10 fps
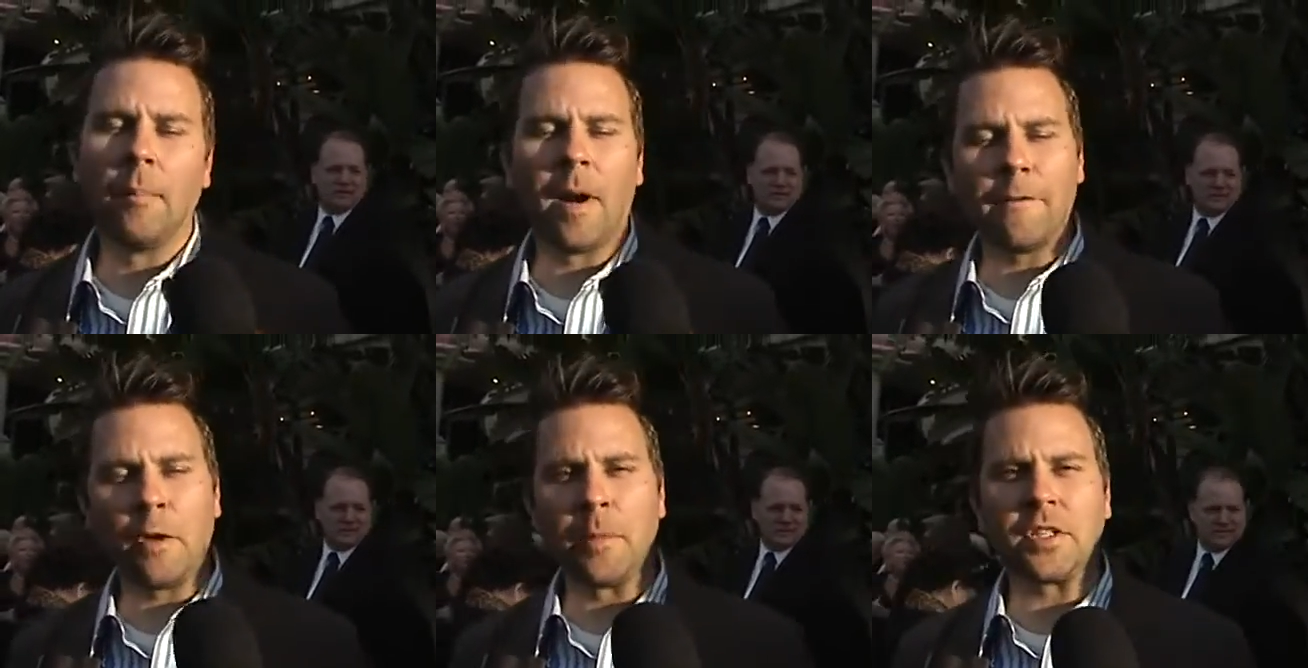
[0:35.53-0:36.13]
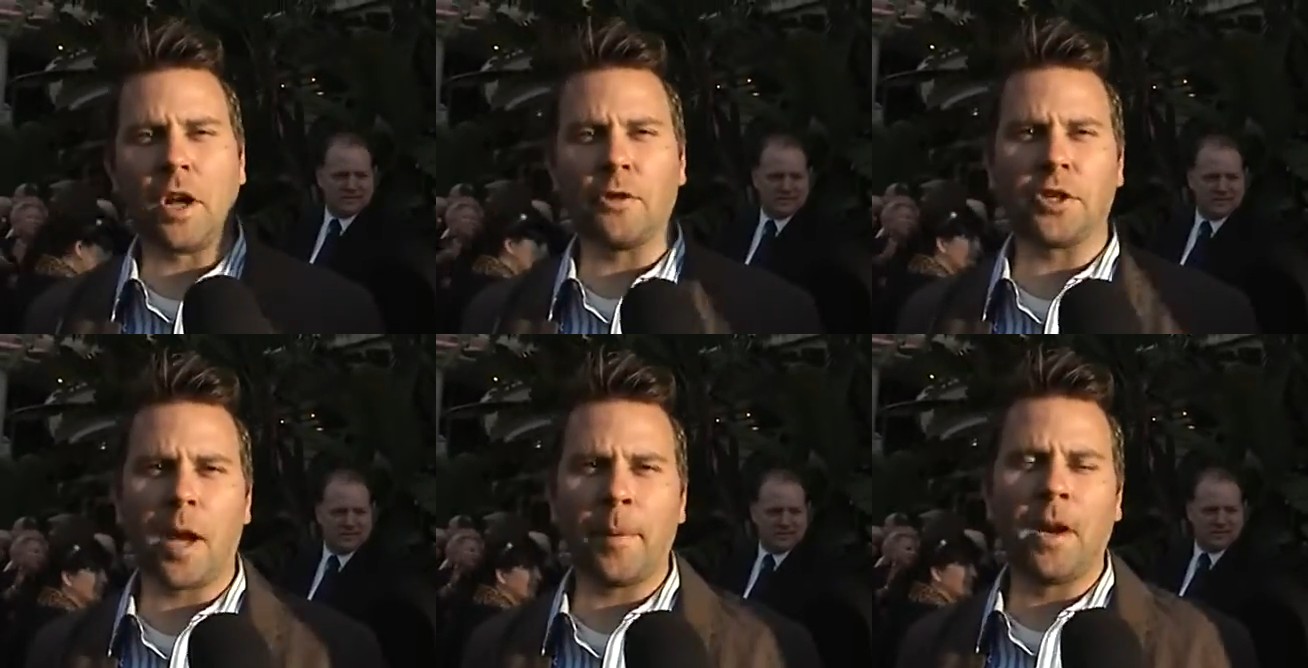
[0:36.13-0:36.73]
Speaker 1: My film is called The
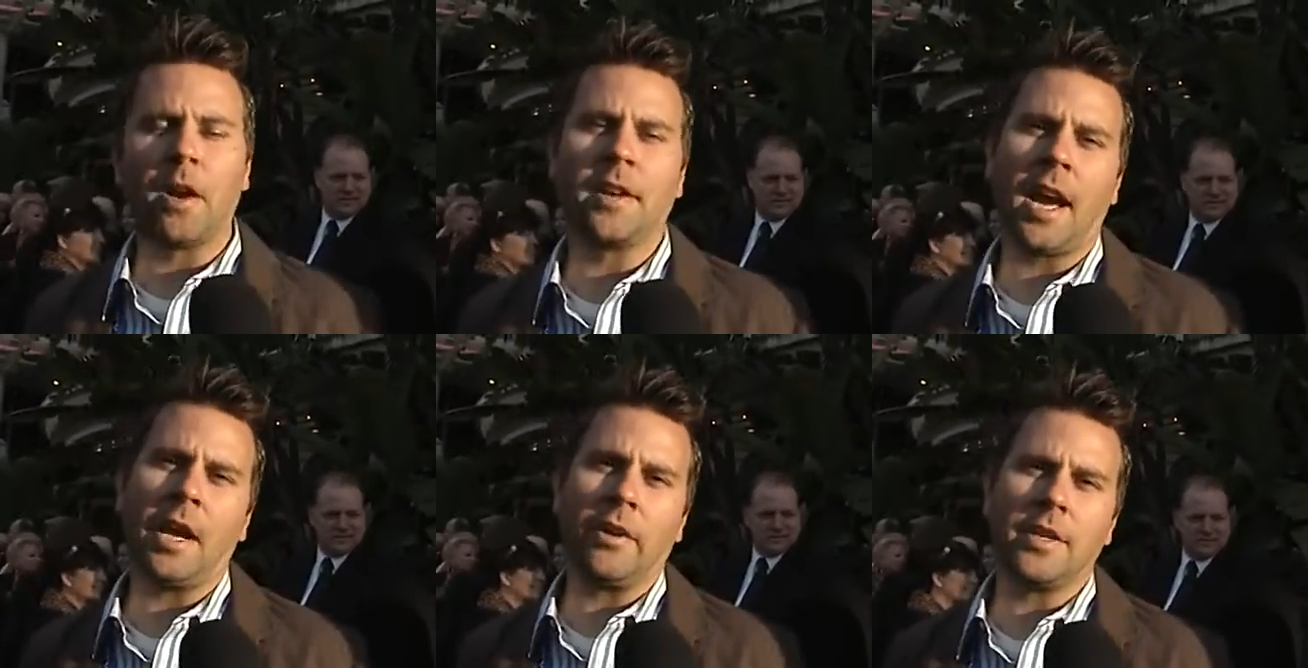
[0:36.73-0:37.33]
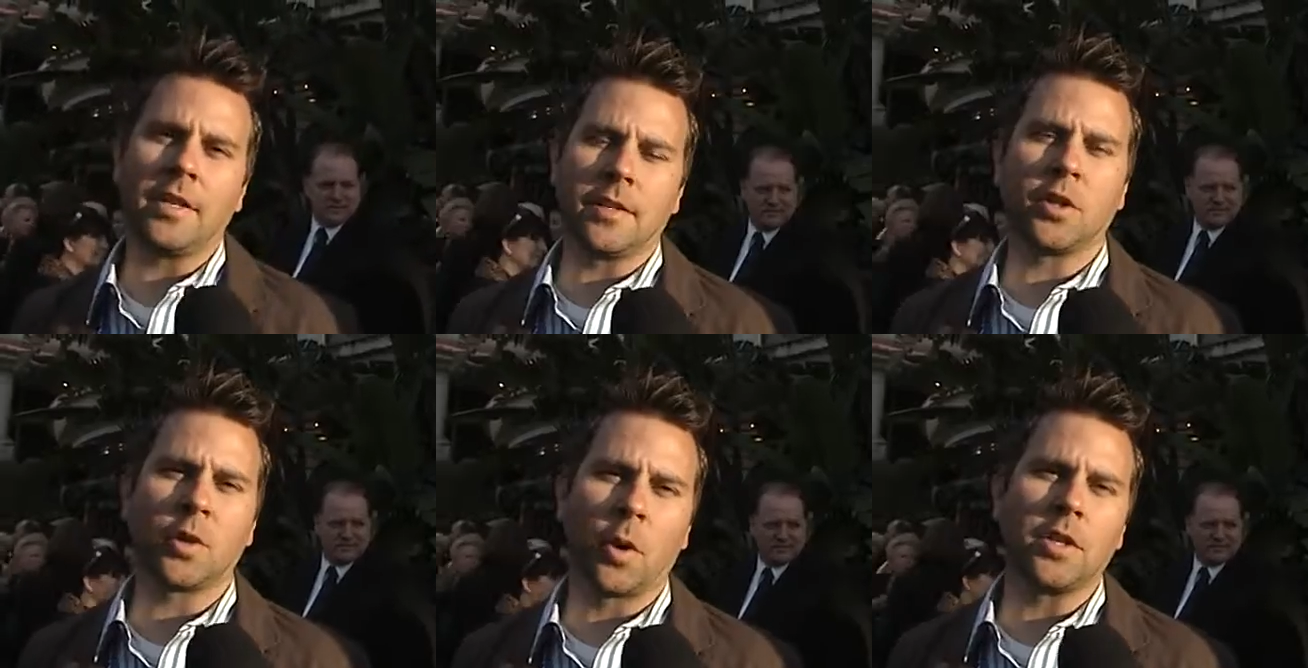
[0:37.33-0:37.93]
Shopping Cart Diaries. It's a
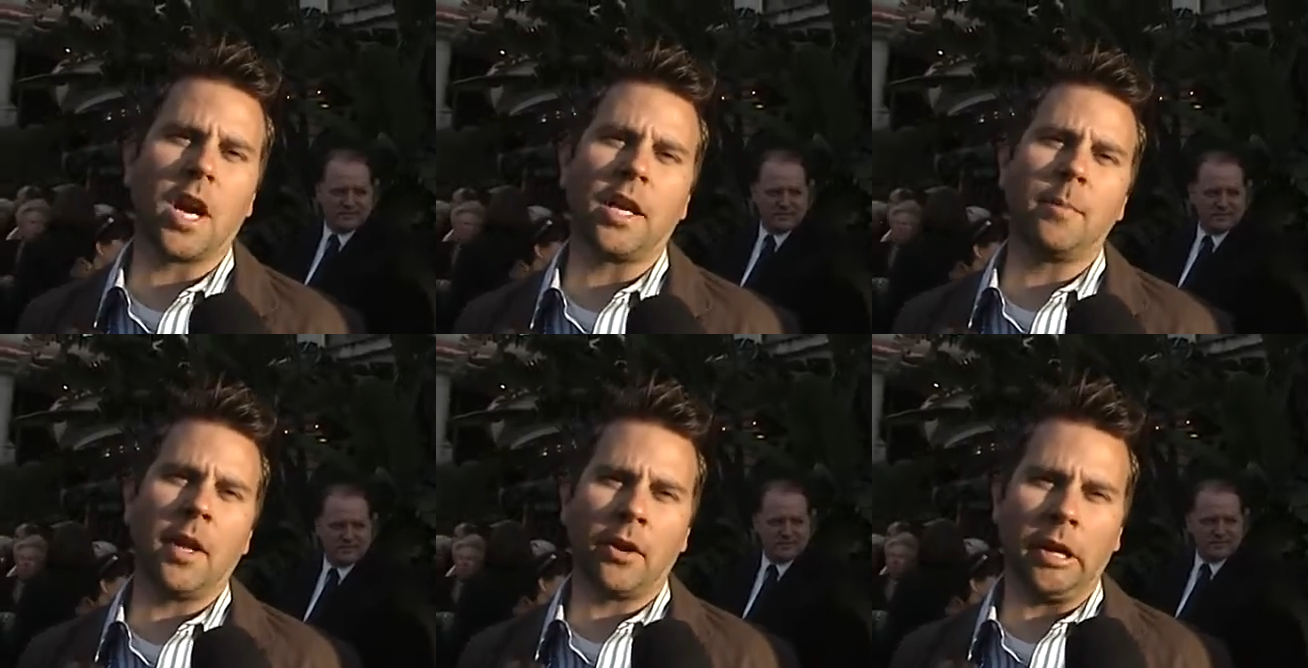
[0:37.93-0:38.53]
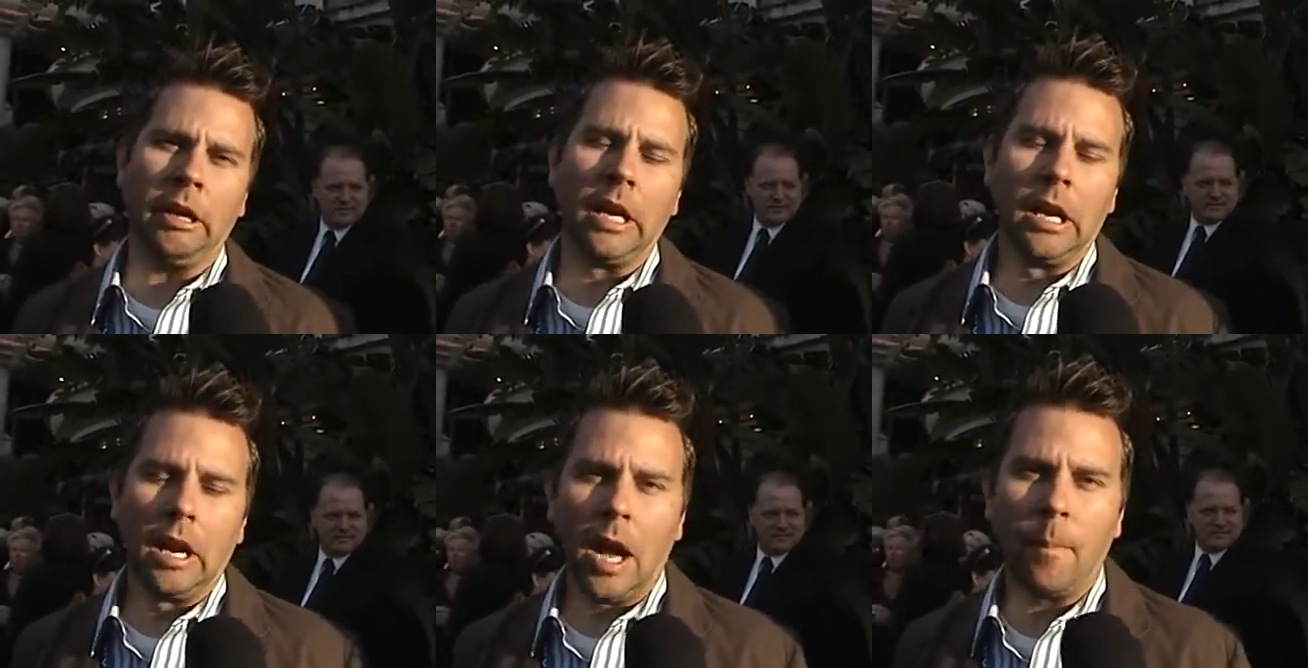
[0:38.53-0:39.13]
short documentary,
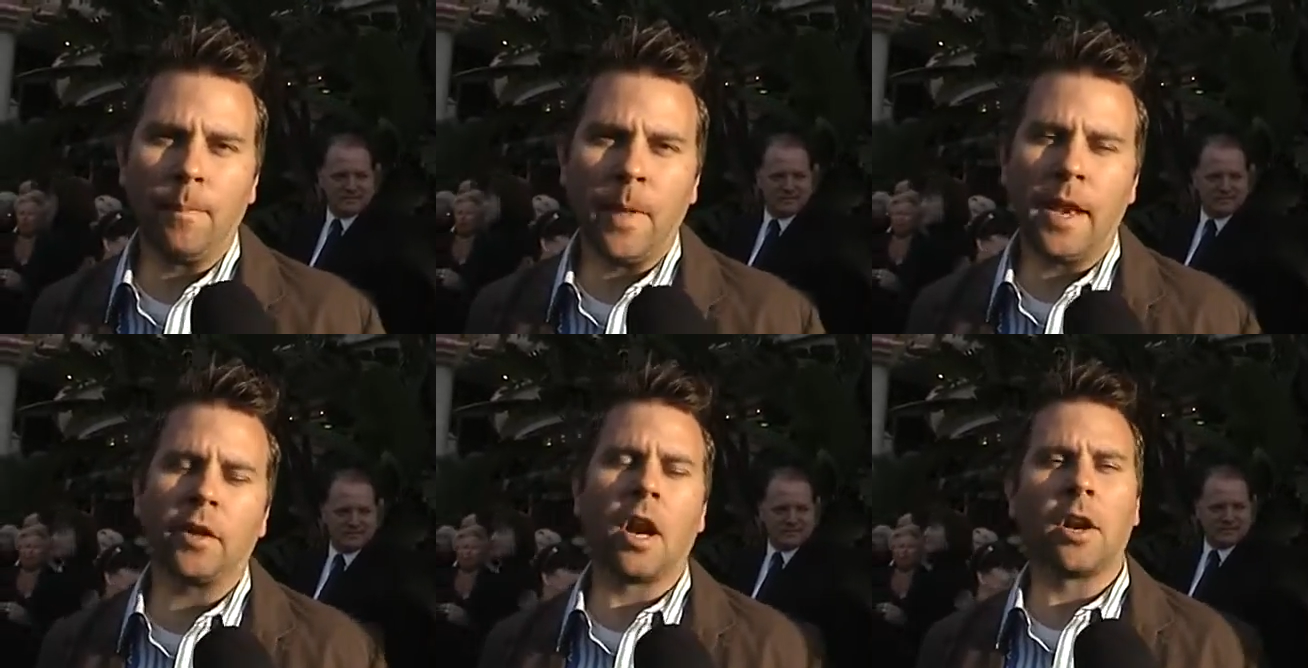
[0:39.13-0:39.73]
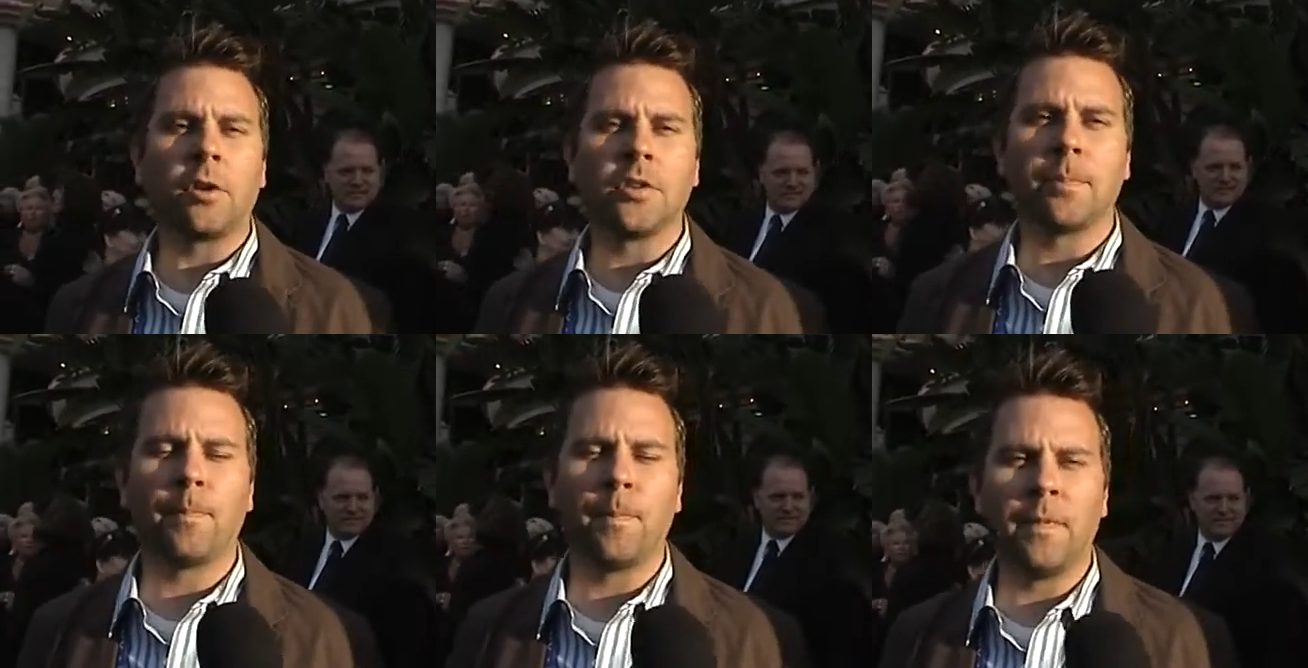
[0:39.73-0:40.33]
uh, and it chronicles
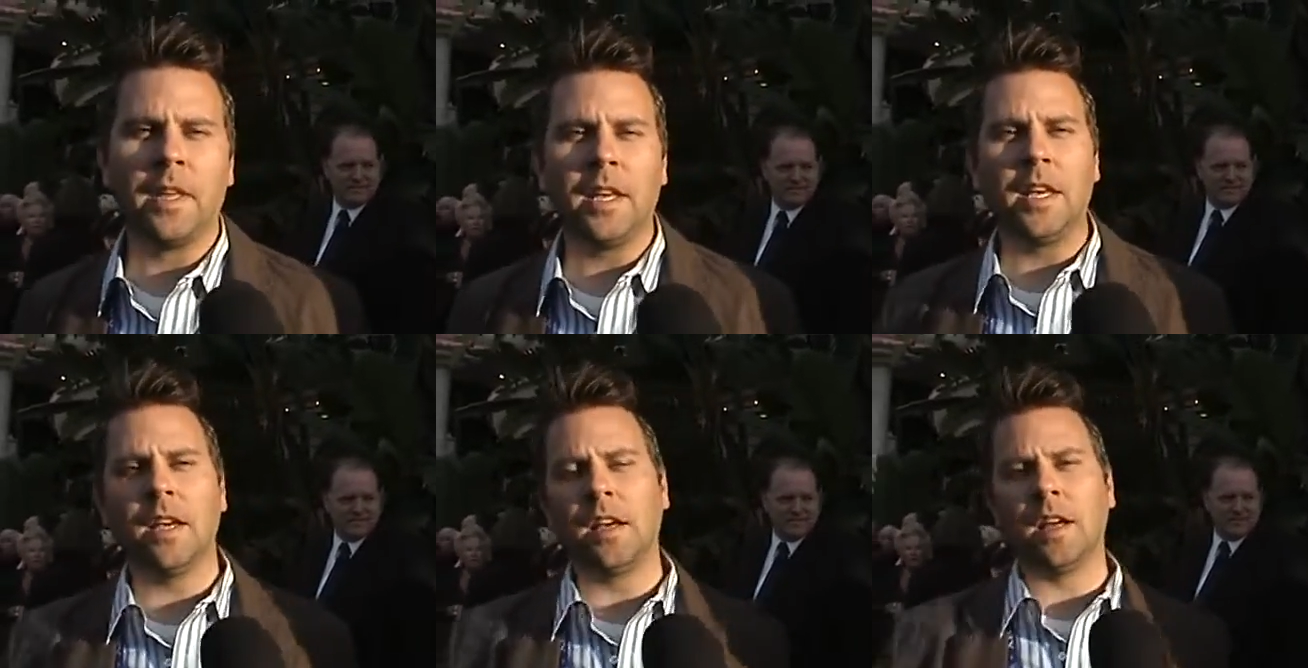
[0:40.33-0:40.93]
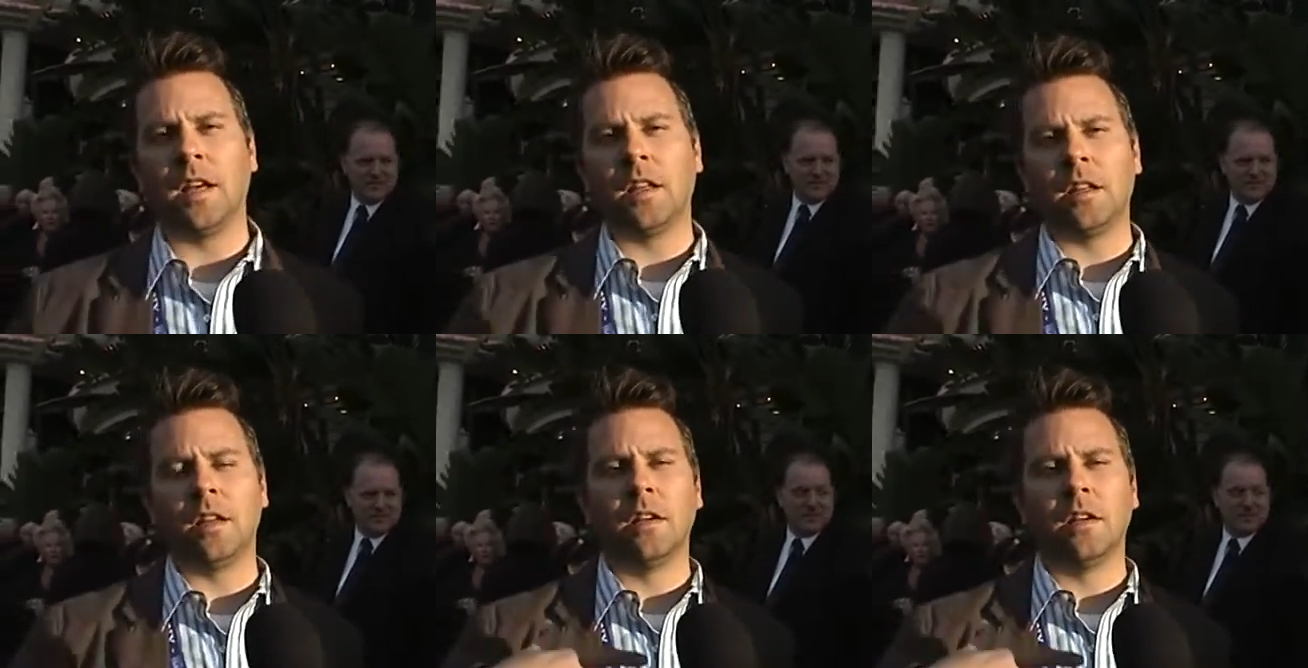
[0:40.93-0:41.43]
the, the uh,